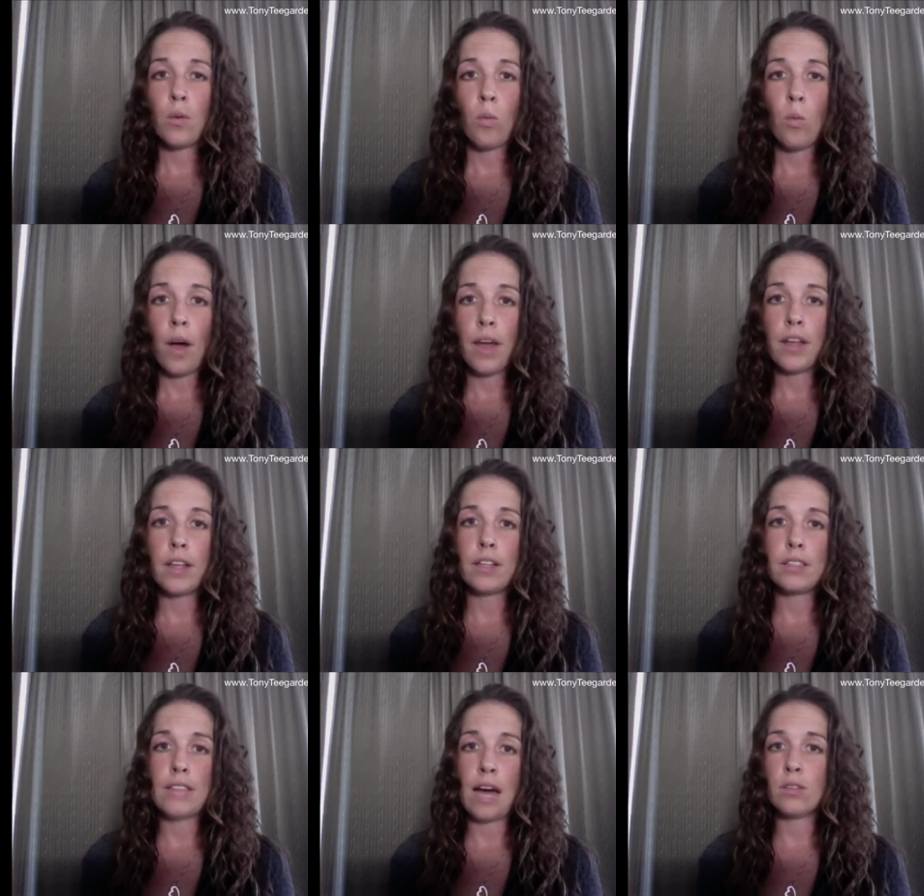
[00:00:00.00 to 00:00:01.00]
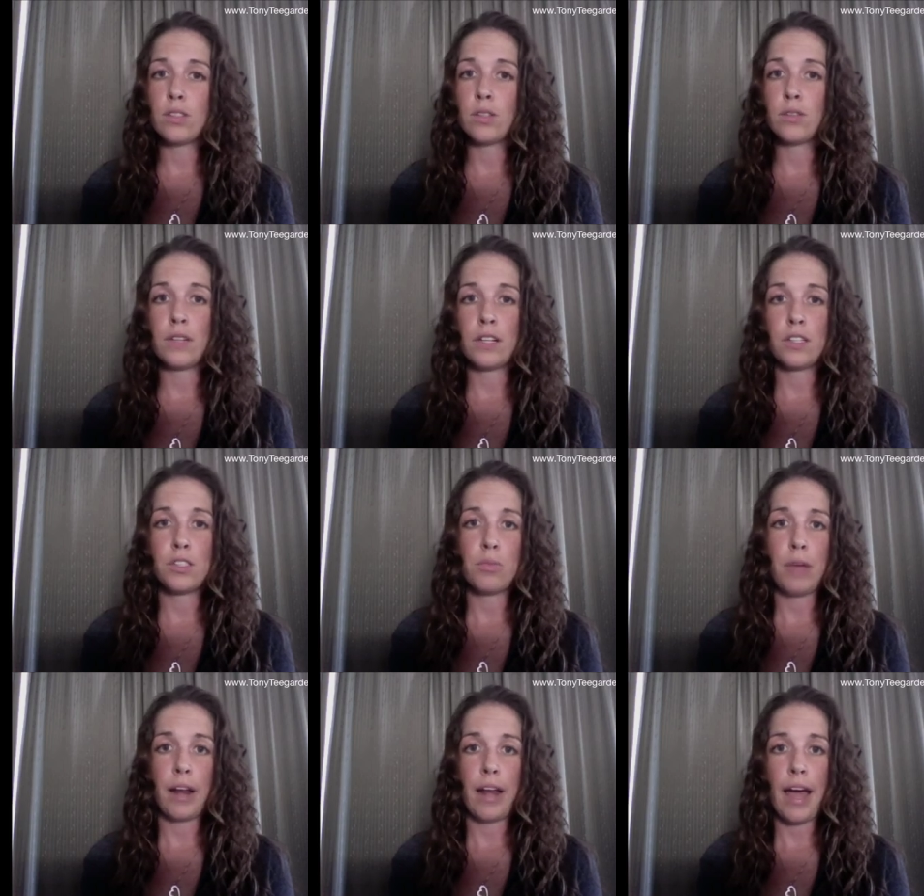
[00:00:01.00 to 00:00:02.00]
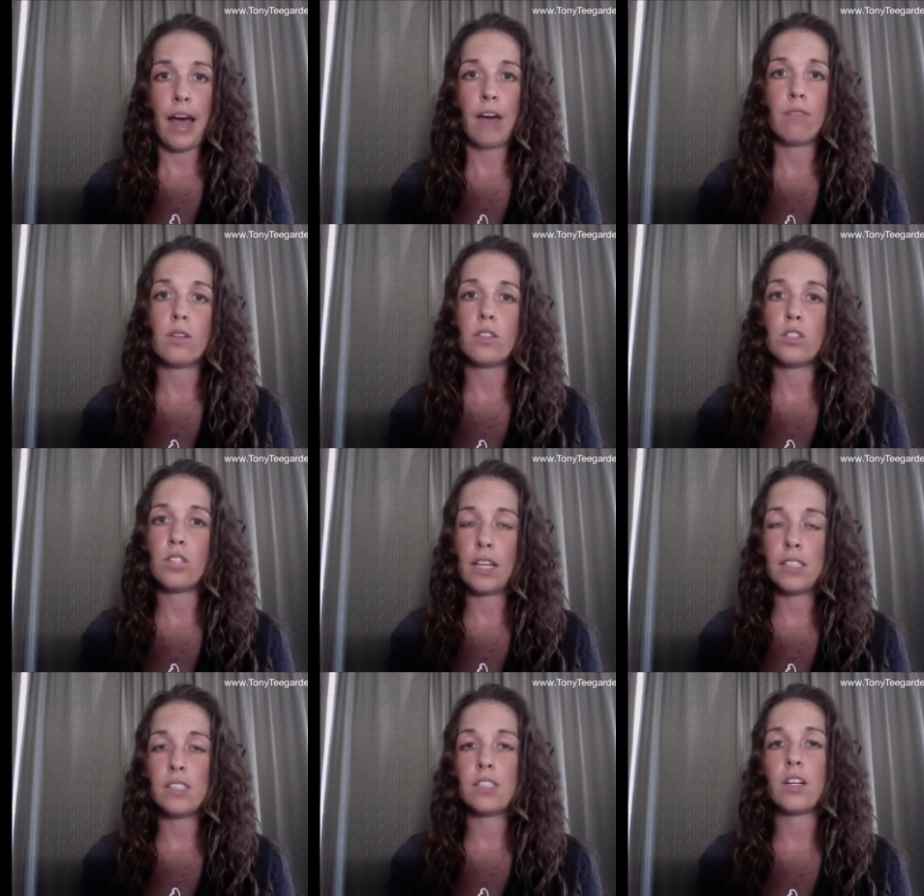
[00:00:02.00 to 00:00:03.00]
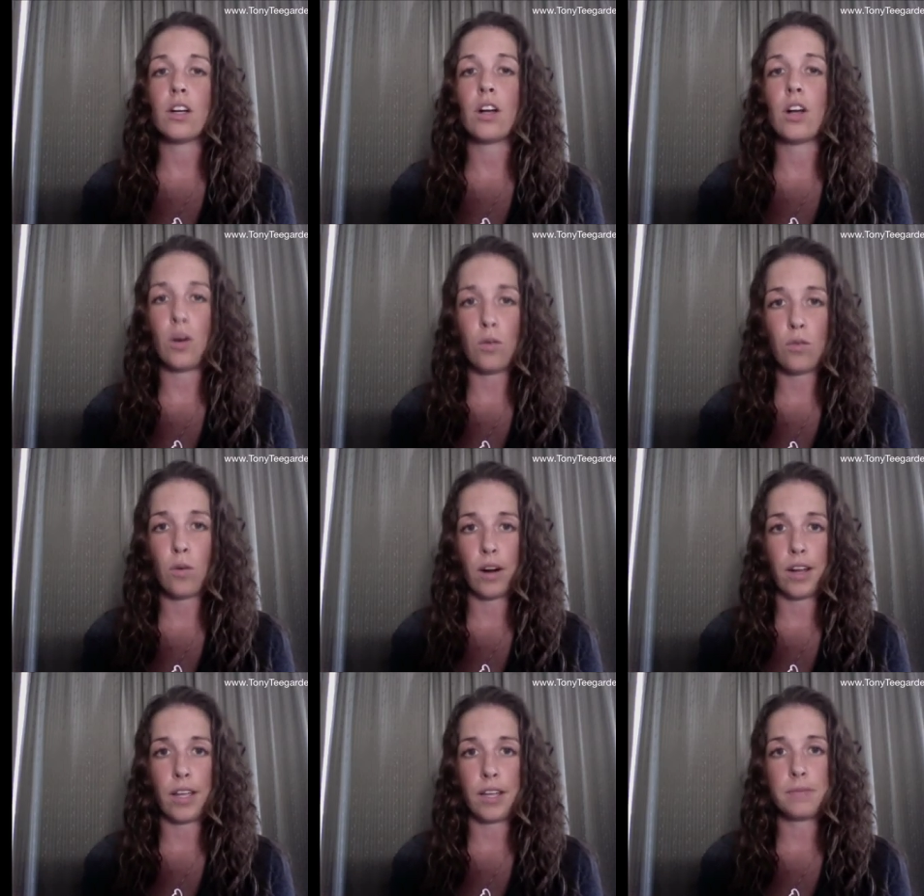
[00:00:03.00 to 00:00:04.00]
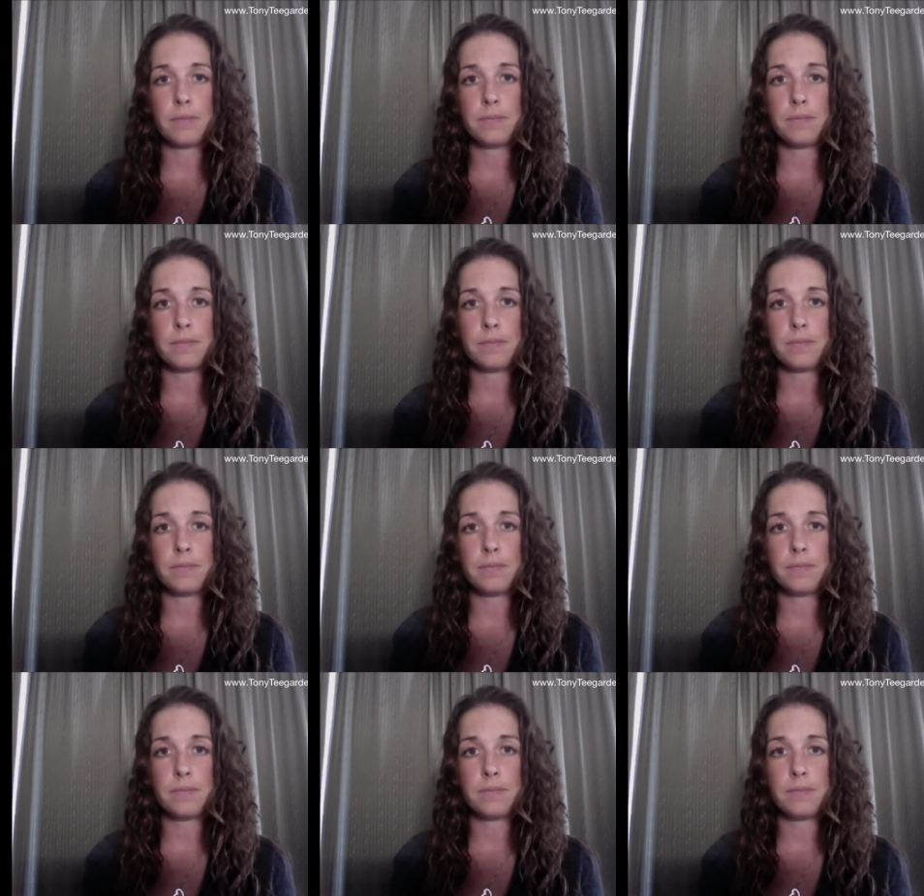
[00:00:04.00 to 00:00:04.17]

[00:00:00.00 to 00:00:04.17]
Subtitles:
what doubts or fears you might have, just go for it.